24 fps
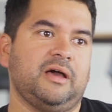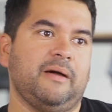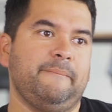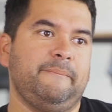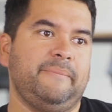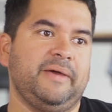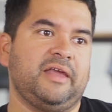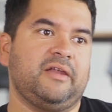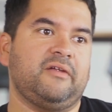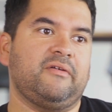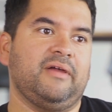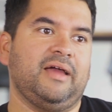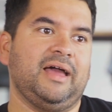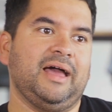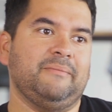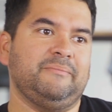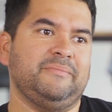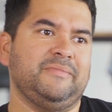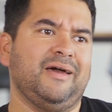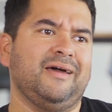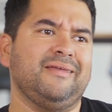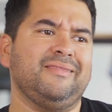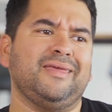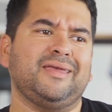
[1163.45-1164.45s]
a better app,
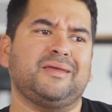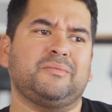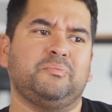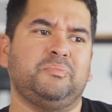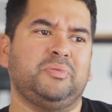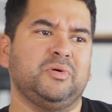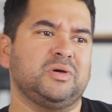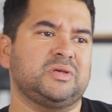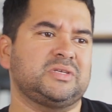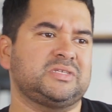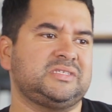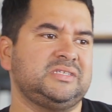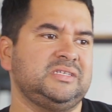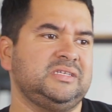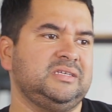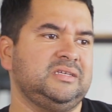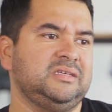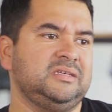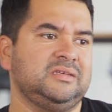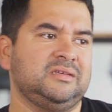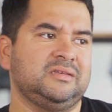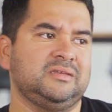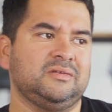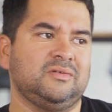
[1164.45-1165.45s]
not like
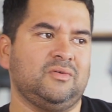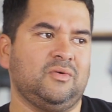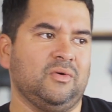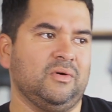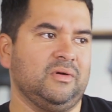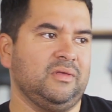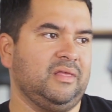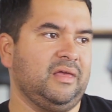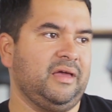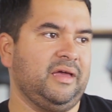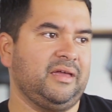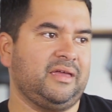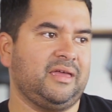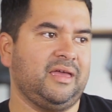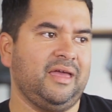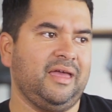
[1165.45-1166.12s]
Booksy or like,